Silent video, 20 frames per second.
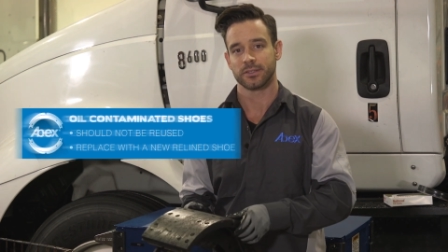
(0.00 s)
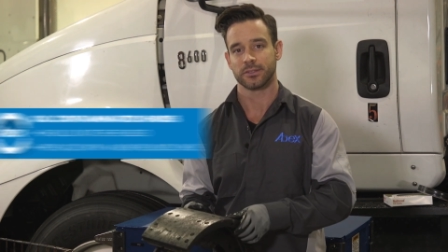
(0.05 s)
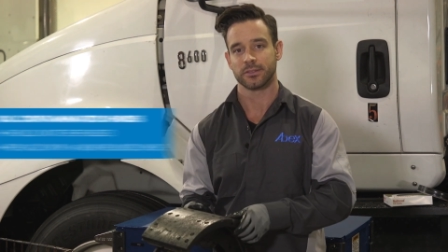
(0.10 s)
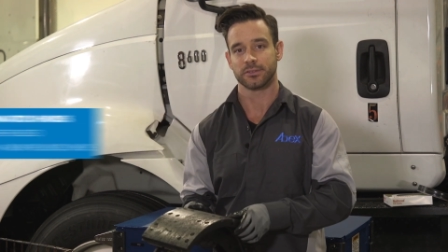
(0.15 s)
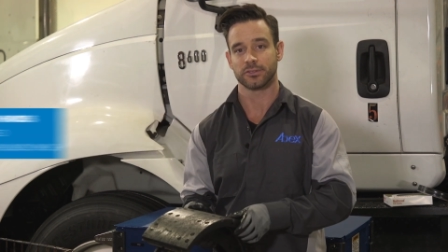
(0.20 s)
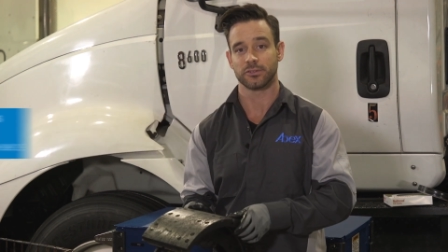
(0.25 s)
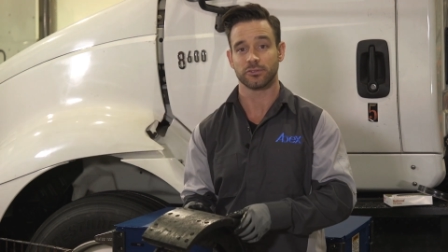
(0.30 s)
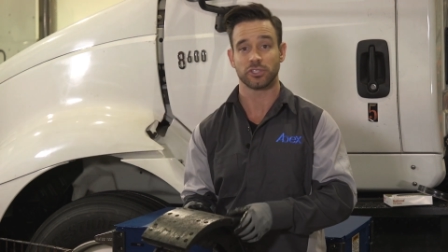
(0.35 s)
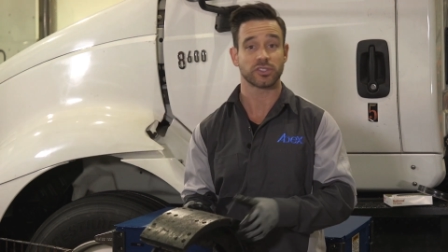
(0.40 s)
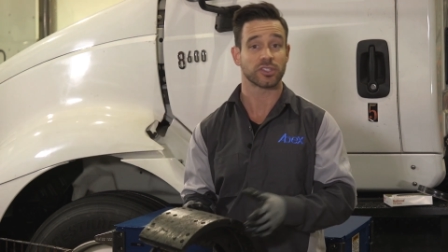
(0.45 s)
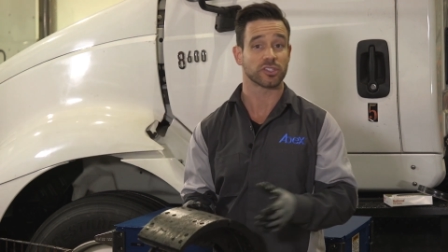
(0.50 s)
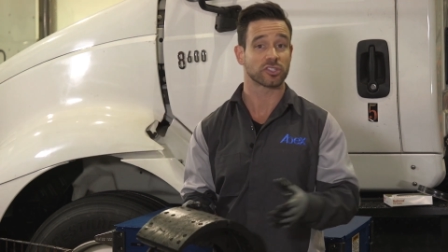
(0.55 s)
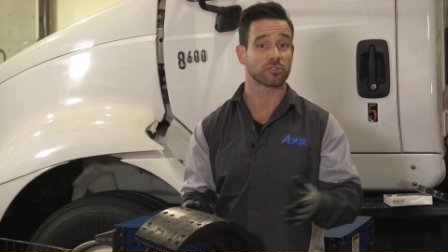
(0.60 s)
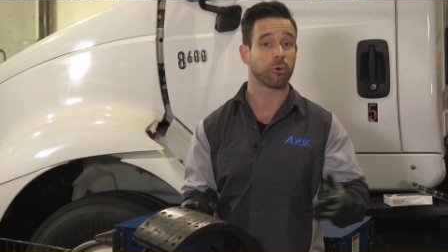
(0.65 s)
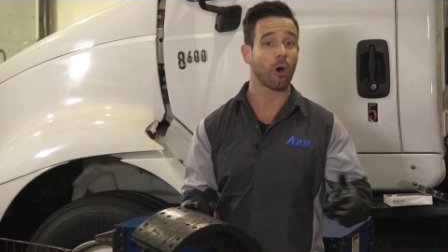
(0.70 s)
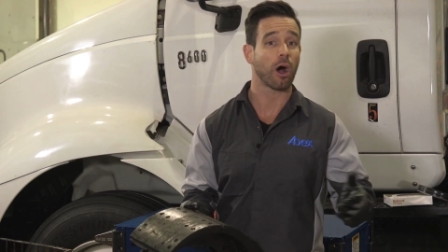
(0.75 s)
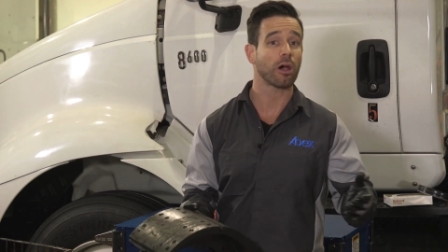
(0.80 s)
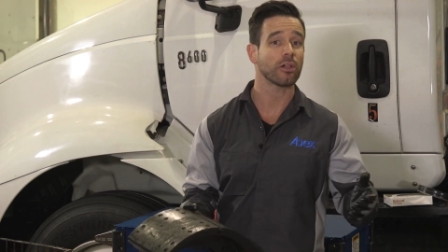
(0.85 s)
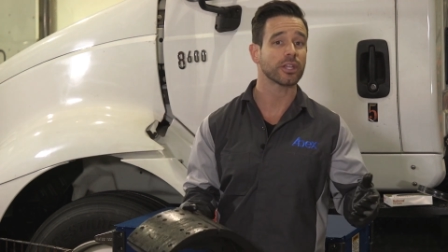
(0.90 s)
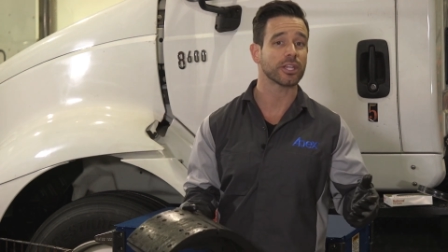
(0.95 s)
So just as
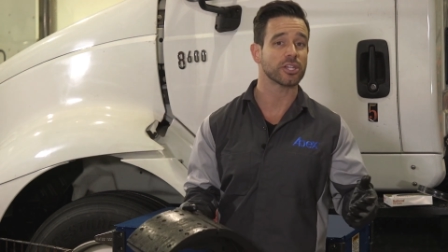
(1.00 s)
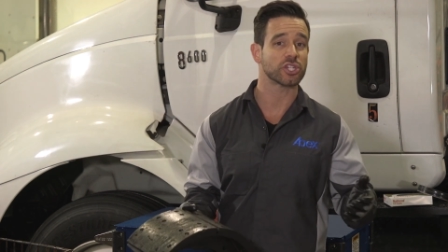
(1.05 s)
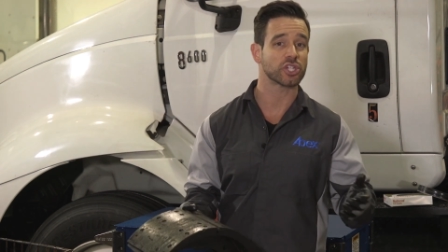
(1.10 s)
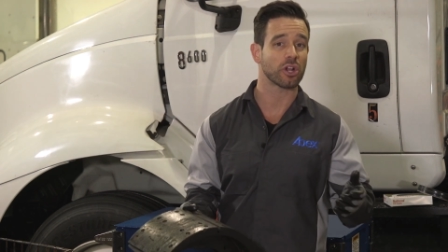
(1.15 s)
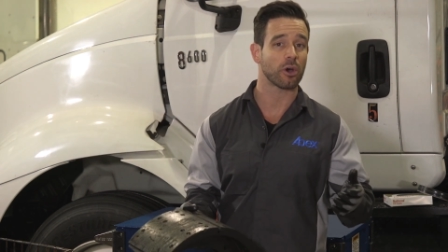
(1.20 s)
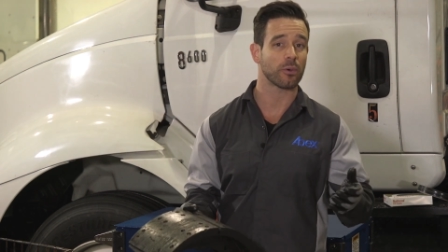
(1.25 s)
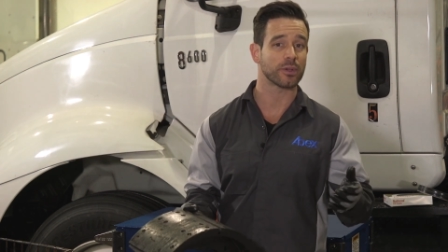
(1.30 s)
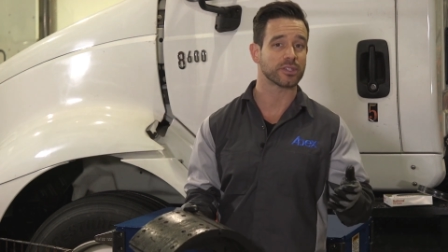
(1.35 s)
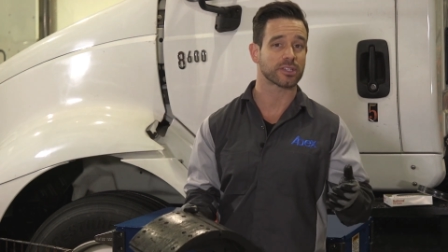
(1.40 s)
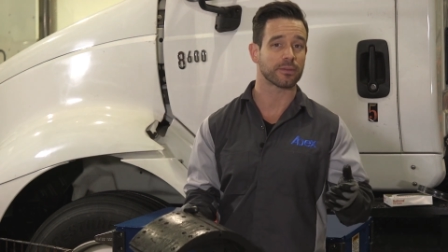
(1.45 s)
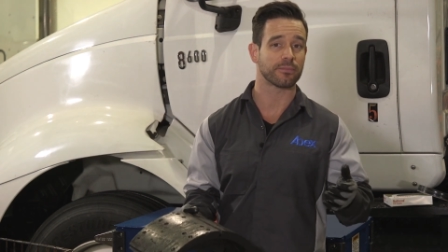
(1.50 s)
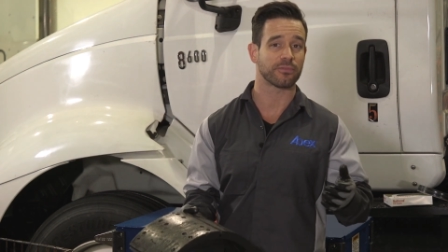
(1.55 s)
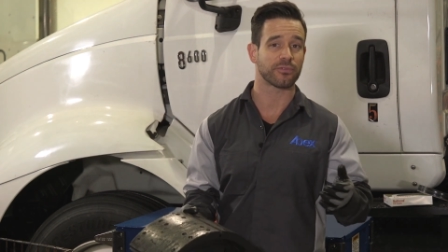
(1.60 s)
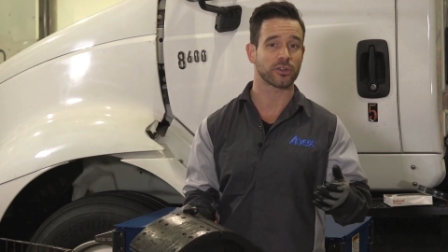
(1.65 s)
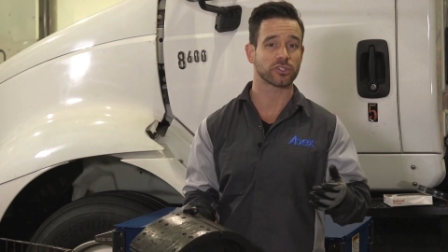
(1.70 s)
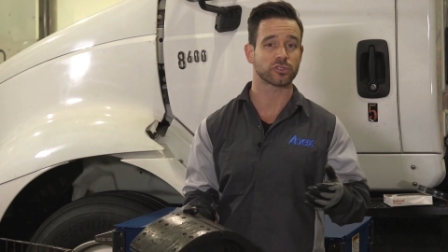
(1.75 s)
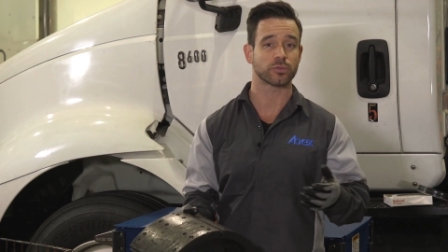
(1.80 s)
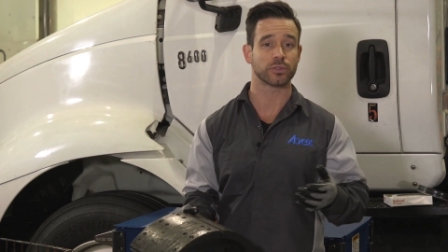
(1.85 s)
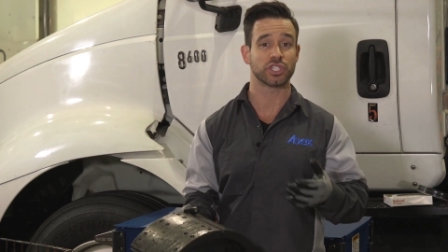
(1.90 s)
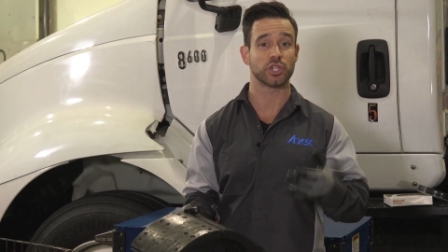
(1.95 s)
quality should always come
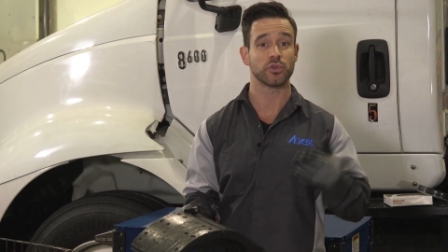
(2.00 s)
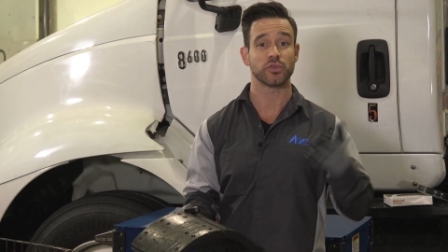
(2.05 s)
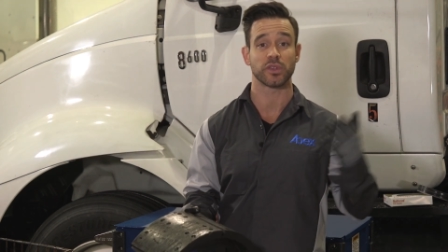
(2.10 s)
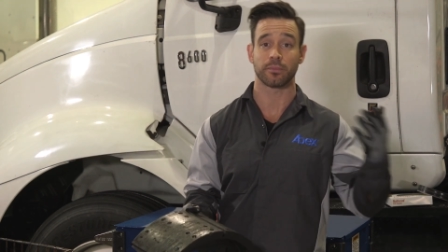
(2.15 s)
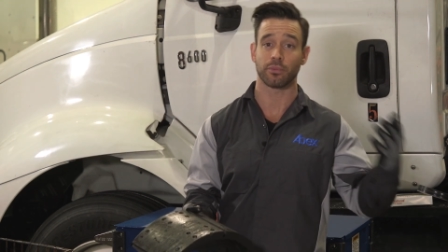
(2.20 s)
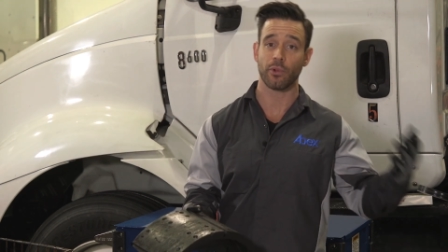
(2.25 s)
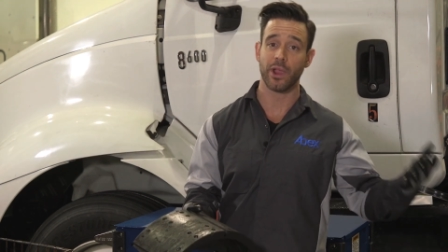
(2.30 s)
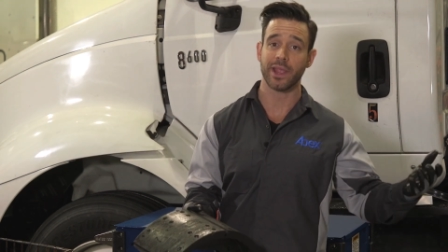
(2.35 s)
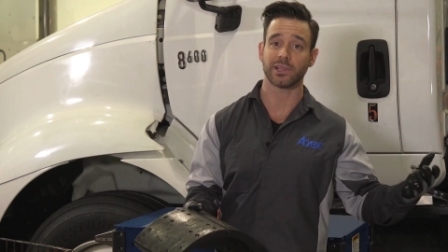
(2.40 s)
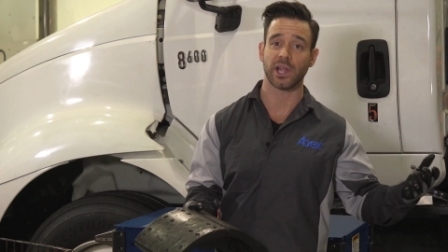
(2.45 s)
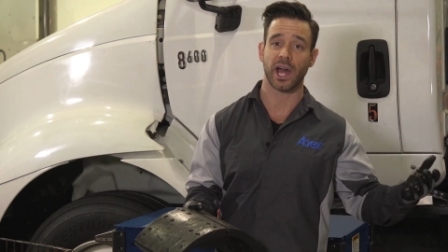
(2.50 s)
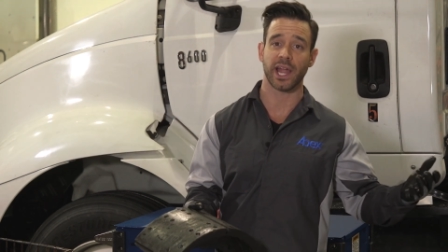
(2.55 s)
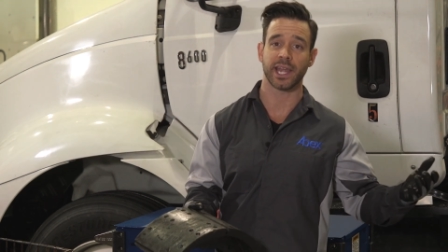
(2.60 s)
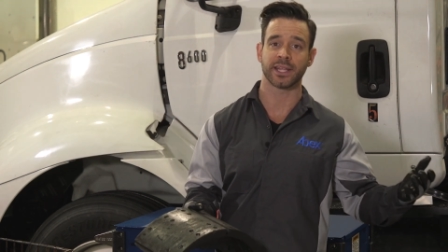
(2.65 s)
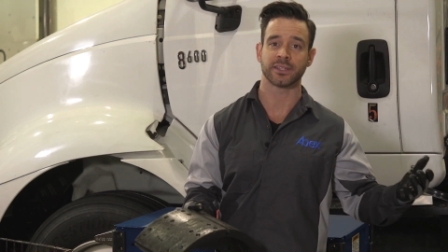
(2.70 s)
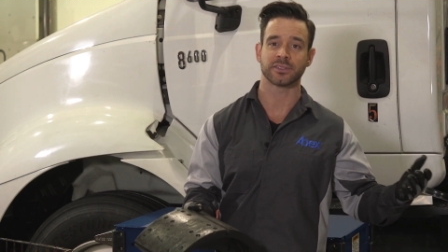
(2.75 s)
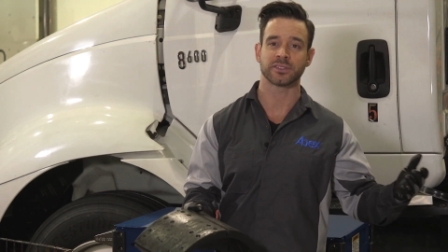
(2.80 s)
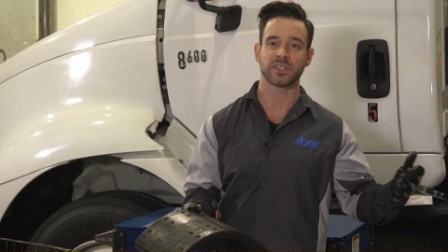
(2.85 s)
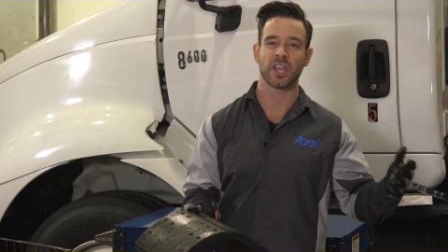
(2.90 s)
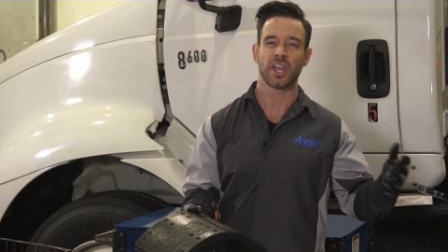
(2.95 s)
first when choosing brake
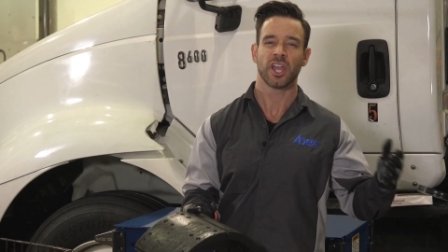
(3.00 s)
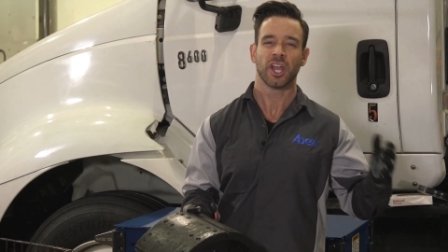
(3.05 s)
linings,